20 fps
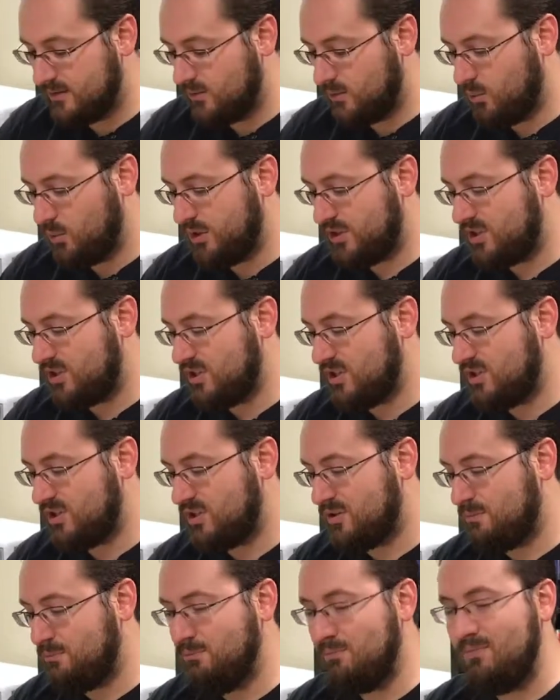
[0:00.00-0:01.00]
which
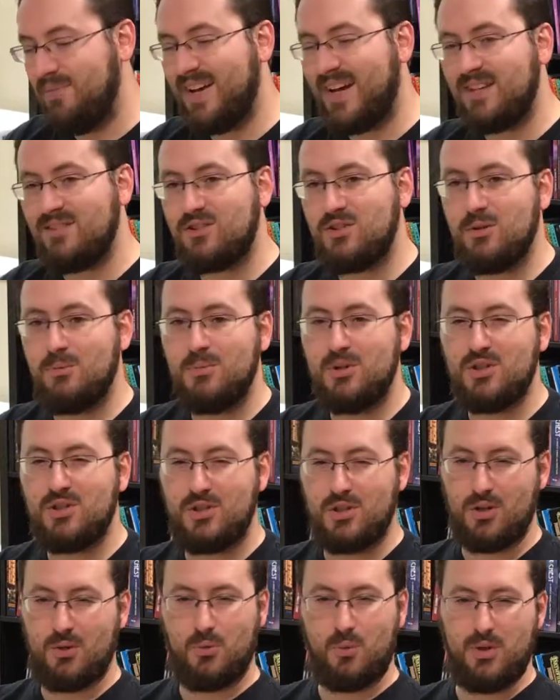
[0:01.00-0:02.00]
is not so
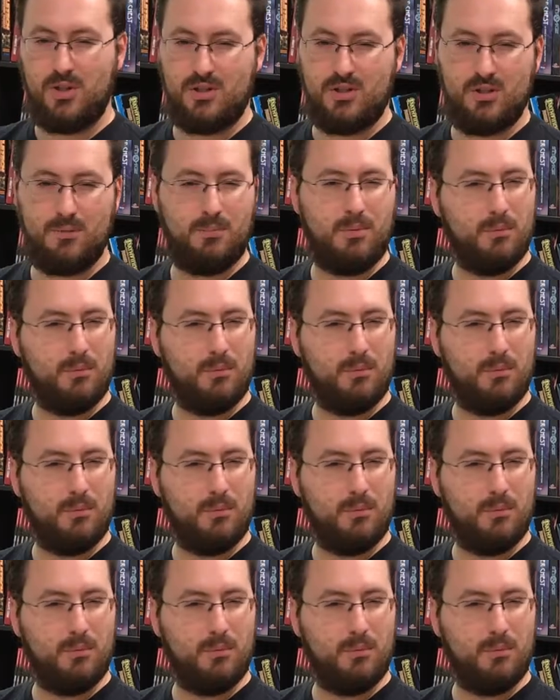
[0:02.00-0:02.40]
much a wizard,